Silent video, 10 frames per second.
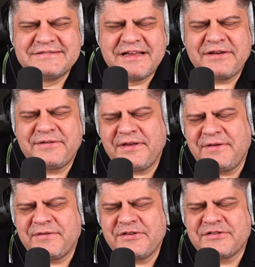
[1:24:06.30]
And if
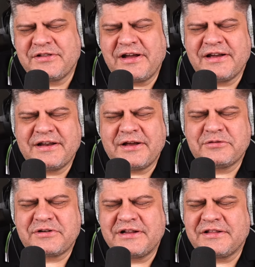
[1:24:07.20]
he's lying,
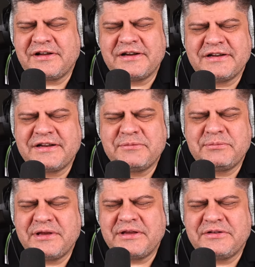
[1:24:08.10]
outright lying,
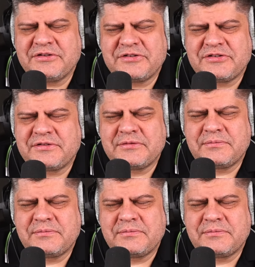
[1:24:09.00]
that'd be just